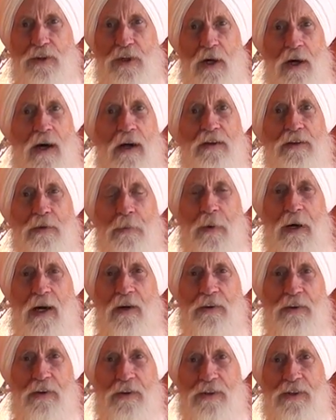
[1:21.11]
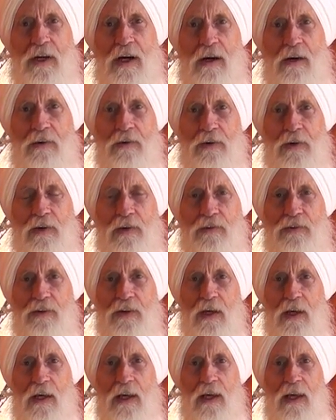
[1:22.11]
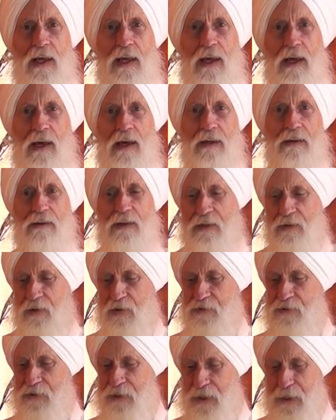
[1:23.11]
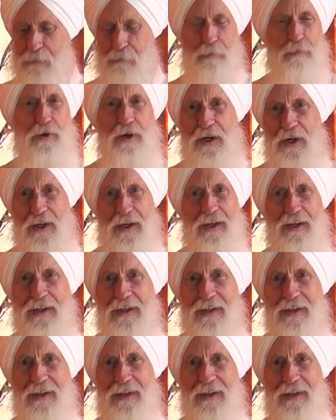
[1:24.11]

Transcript: talked about the chakras, and it's a slim book,